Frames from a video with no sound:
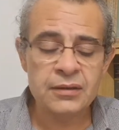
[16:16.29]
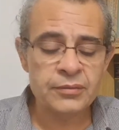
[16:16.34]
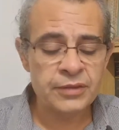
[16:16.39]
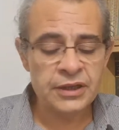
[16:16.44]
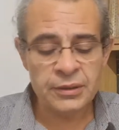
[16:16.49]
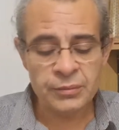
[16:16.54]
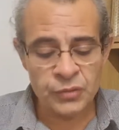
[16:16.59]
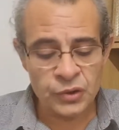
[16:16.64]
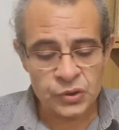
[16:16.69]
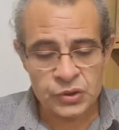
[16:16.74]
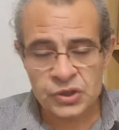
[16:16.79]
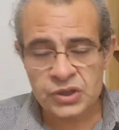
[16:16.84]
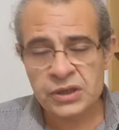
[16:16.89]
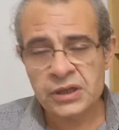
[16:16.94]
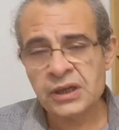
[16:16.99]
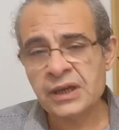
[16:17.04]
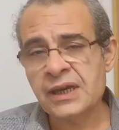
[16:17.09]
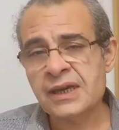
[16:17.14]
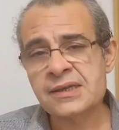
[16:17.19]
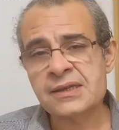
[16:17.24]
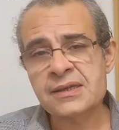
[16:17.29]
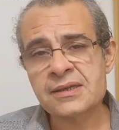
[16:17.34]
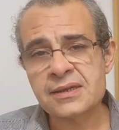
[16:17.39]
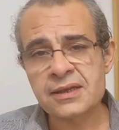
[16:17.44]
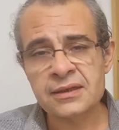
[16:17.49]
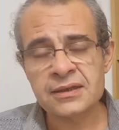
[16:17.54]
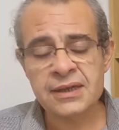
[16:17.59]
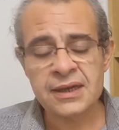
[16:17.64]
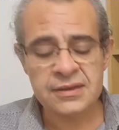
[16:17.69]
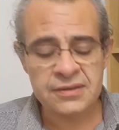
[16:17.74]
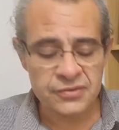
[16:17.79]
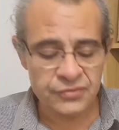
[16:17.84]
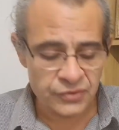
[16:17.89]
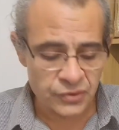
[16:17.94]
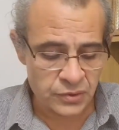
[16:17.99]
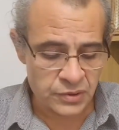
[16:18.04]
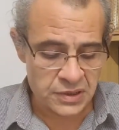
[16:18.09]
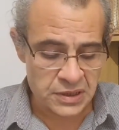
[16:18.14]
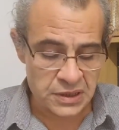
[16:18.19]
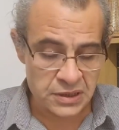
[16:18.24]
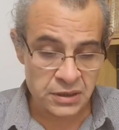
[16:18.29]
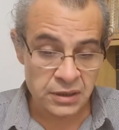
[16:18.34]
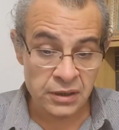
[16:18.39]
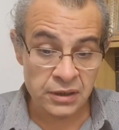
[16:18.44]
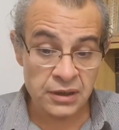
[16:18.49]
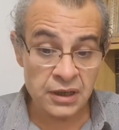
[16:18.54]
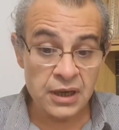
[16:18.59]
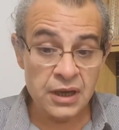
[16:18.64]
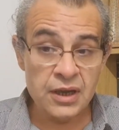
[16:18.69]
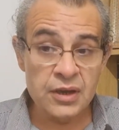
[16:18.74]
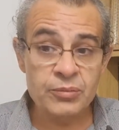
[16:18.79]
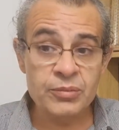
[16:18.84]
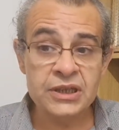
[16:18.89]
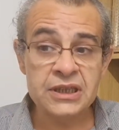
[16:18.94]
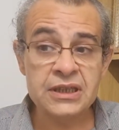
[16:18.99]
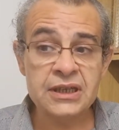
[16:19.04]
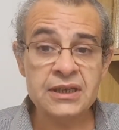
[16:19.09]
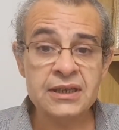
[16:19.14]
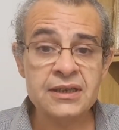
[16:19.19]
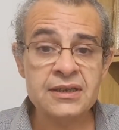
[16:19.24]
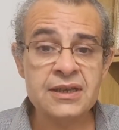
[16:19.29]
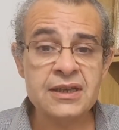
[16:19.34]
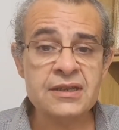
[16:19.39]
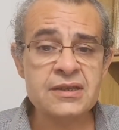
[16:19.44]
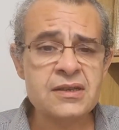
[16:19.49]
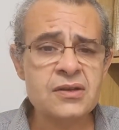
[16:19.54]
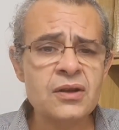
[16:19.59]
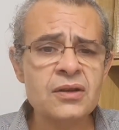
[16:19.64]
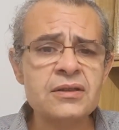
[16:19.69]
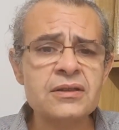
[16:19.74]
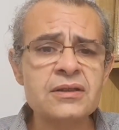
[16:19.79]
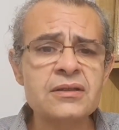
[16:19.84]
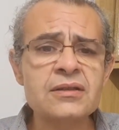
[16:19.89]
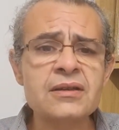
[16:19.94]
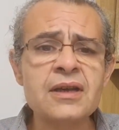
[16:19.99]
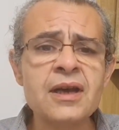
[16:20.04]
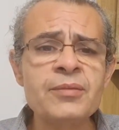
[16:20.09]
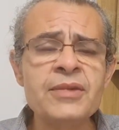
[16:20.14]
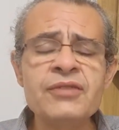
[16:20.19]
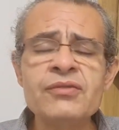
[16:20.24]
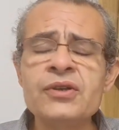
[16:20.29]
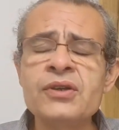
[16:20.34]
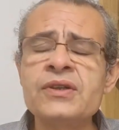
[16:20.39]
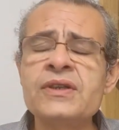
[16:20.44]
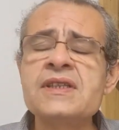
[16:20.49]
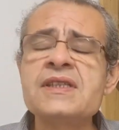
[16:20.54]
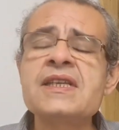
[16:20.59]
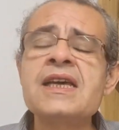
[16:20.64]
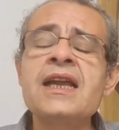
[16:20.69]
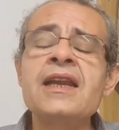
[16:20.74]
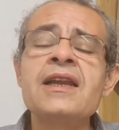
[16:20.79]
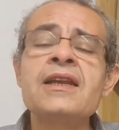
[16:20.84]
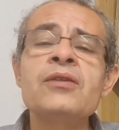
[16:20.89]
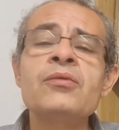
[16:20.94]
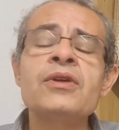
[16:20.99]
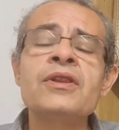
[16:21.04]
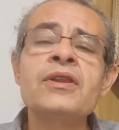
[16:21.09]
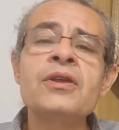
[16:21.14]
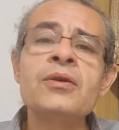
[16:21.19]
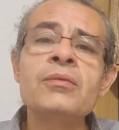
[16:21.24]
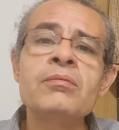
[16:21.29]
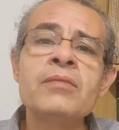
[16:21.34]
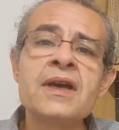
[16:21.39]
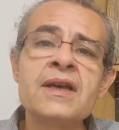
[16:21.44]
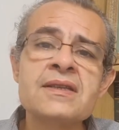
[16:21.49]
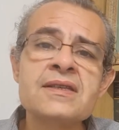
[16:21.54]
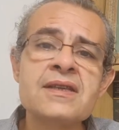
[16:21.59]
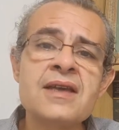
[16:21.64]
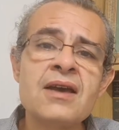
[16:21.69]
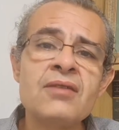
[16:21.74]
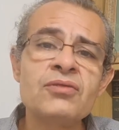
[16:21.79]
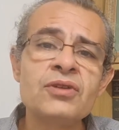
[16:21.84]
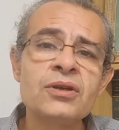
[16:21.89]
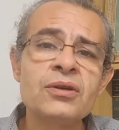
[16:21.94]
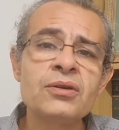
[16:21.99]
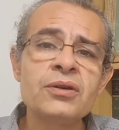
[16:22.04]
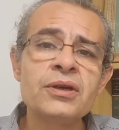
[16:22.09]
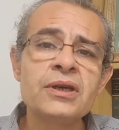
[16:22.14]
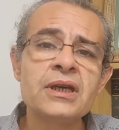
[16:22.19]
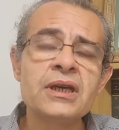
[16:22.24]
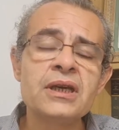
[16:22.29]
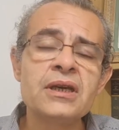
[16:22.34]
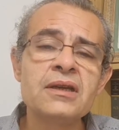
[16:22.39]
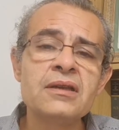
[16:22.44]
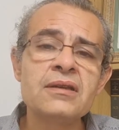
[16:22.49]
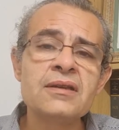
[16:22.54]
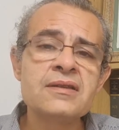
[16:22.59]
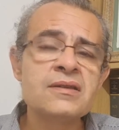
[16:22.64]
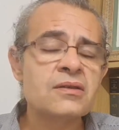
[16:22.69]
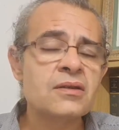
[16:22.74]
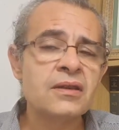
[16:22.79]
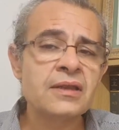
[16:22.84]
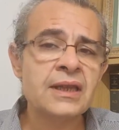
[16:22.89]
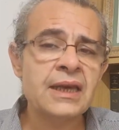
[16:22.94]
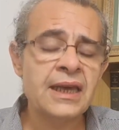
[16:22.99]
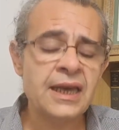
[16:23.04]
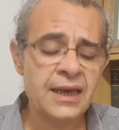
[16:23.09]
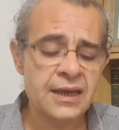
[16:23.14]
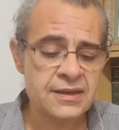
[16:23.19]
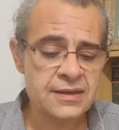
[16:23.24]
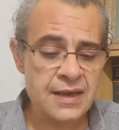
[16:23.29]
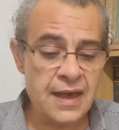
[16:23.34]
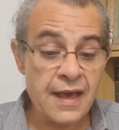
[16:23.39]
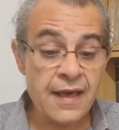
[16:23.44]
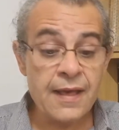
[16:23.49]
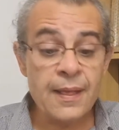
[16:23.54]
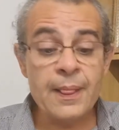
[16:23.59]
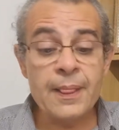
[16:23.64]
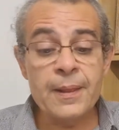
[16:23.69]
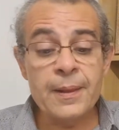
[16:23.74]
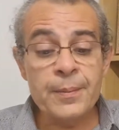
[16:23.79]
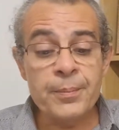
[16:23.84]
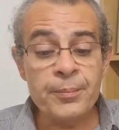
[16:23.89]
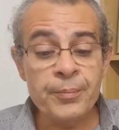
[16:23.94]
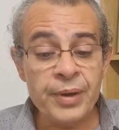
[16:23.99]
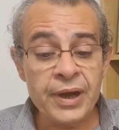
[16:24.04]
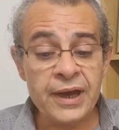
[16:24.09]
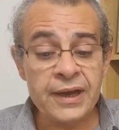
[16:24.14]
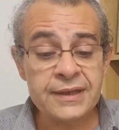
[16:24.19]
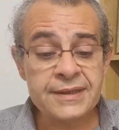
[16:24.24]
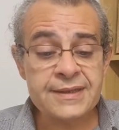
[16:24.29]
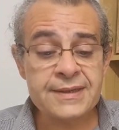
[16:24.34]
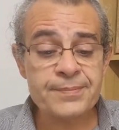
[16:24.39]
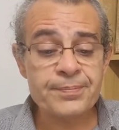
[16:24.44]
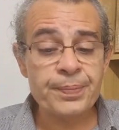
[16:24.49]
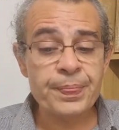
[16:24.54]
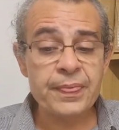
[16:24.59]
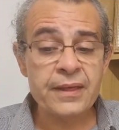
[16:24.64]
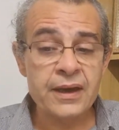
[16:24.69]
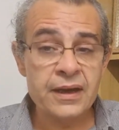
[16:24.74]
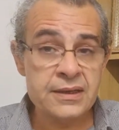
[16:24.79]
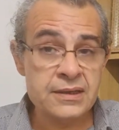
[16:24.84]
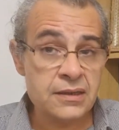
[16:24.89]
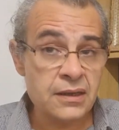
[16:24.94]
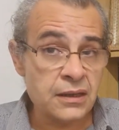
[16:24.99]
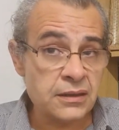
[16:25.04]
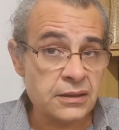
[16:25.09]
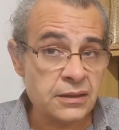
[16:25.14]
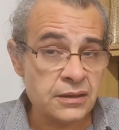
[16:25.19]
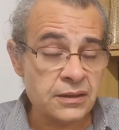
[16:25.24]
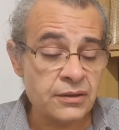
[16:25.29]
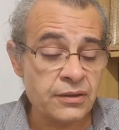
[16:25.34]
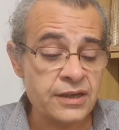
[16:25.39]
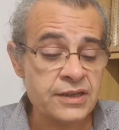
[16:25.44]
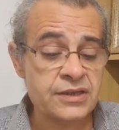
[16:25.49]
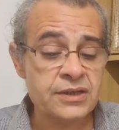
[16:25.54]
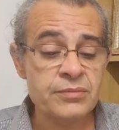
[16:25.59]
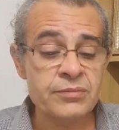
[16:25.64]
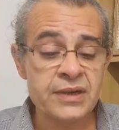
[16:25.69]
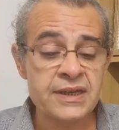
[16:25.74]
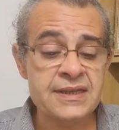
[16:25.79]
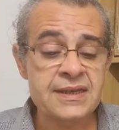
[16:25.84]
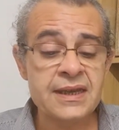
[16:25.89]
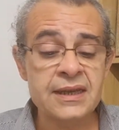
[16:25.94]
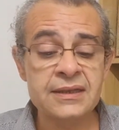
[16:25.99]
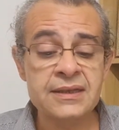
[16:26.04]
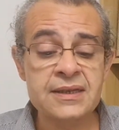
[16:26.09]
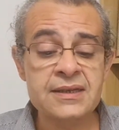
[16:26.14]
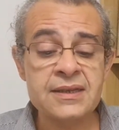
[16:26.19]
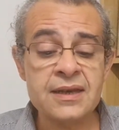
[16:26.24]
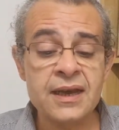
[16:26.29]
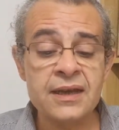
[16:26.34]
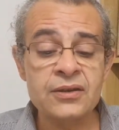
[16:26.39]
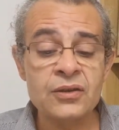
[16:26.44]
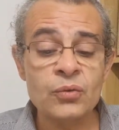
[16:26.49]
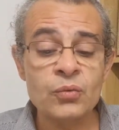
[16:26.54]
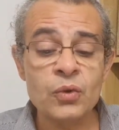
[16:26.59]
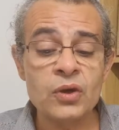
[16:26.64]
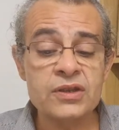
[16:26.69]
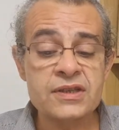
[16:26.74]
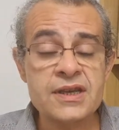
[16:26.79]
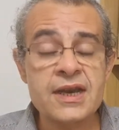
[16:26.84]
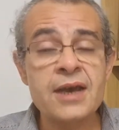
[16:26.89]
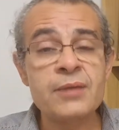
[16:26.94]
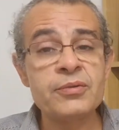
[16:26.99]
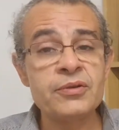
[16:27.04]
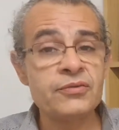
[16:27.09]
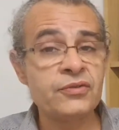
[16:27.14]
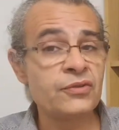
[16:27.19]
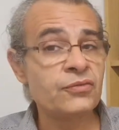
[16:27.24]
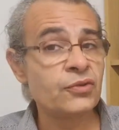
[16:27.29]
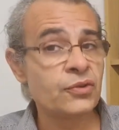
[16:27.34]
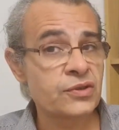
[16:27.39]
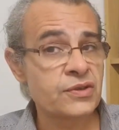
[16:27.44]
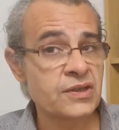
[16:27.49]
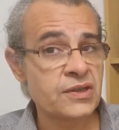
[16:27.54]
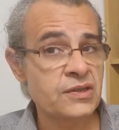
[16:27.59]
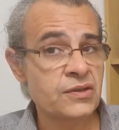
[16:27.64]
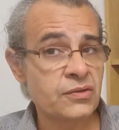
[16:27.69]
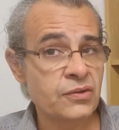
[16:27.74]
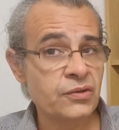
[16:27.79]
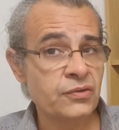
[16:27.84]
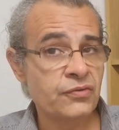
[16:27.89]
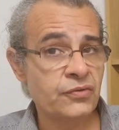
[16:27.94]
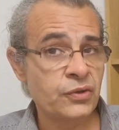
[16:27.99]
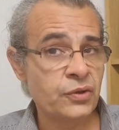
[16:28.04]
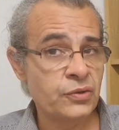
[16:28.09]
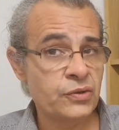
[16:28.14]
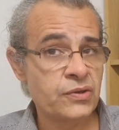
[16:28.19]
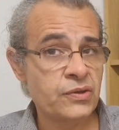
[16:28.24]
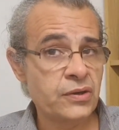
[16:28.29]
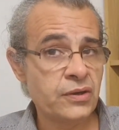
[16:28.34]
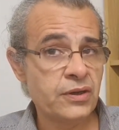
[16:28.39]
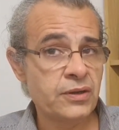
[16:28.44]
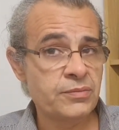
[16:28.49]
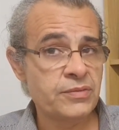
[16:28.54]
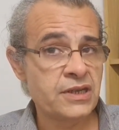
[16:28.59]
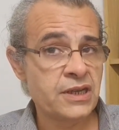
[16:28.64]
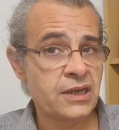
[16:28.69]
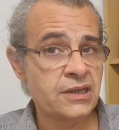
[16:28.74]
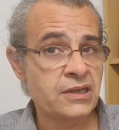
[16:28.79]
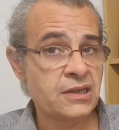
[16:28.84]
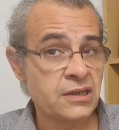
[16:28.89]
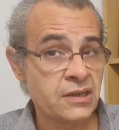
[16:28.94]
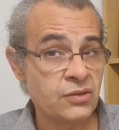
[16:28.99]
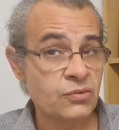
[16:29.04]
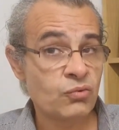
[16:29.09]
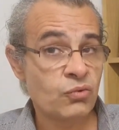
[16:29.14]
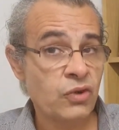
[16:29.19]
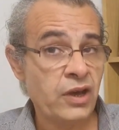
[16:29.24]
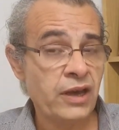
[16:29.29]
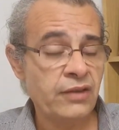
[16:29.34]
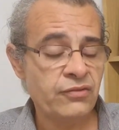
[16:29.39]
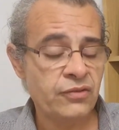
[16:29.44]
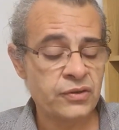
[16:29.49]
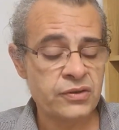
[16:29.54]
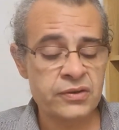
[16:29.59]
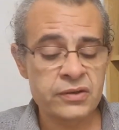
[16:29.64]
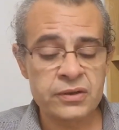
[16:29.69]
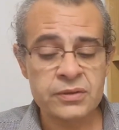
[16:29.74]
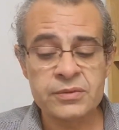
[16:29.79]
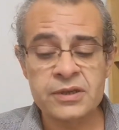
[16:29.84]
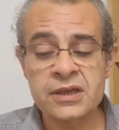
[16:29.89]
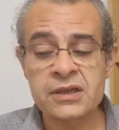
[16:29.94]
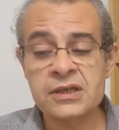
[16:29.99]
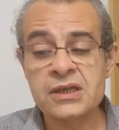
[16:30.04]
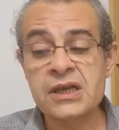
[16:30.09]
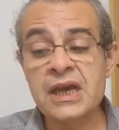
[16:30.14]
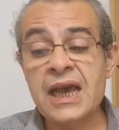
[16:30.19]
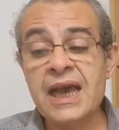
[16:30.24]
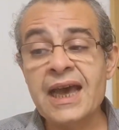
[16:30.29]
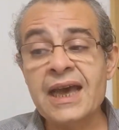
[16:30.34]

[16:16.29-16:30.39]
I mean, emotionally, as I said, yes, of course it's hard, but it's not. I'm never going to tell anyone that you must have a lawyer. That's not the case. But I started the question by saying decide on what type of divorce is good for your circumstances, is right for your circumstances.